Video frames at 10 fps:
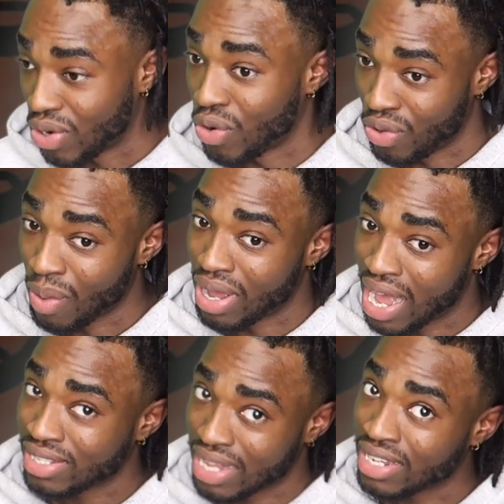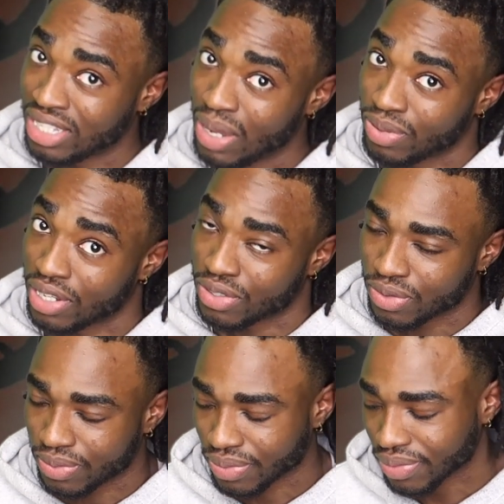Oh, I see your potential.
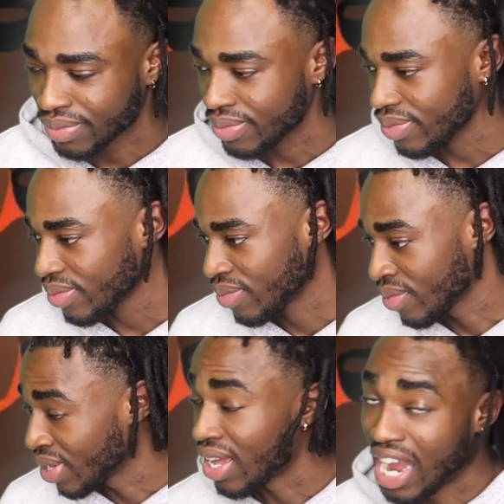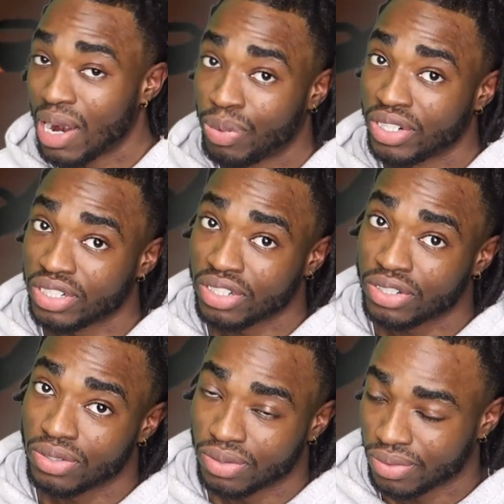I appreciate
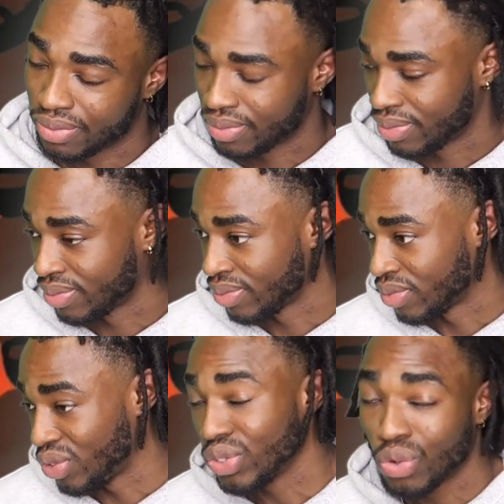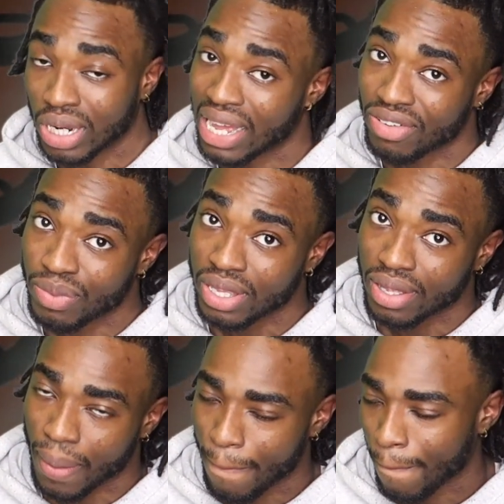you. You do a lot for me.
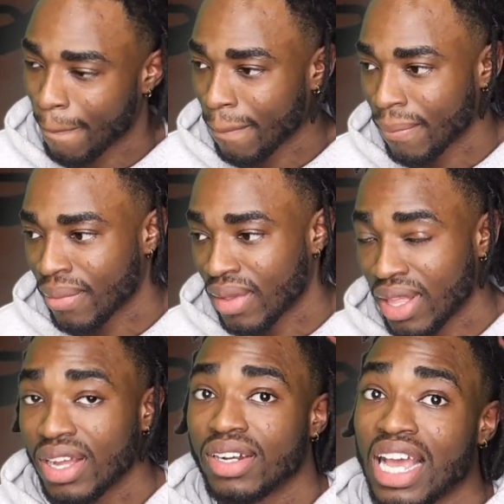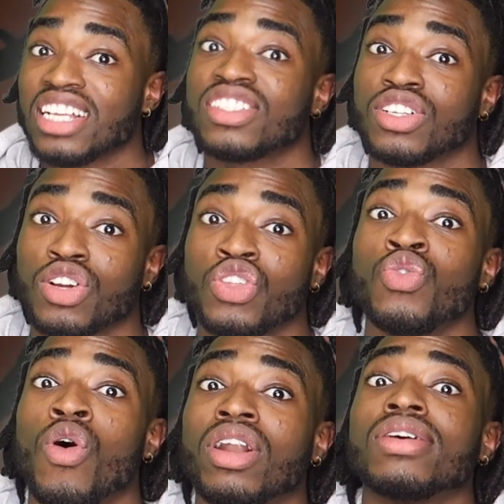That's the girl you
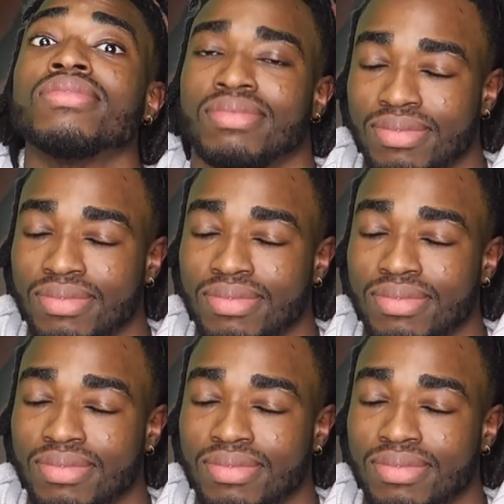wanna